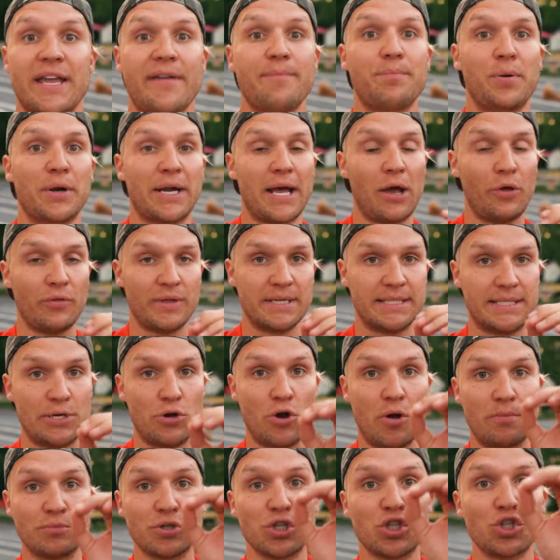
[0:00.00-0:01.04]
I put out this
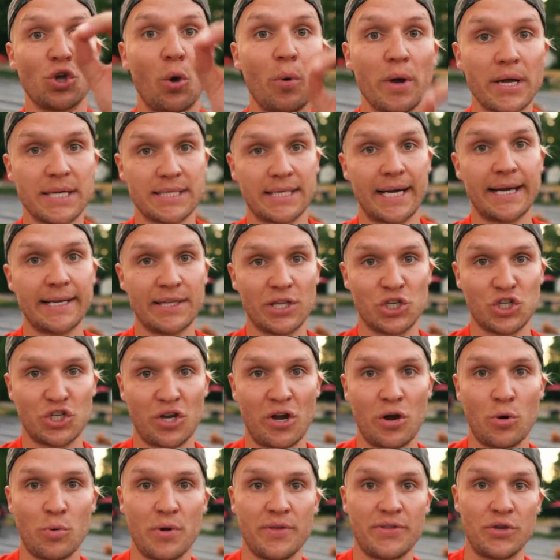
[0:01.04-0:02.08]
year. I'm so excited to
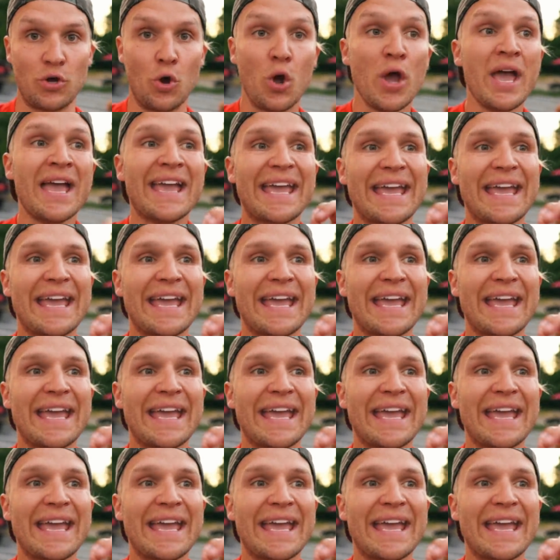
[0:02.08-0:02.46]
share it with you.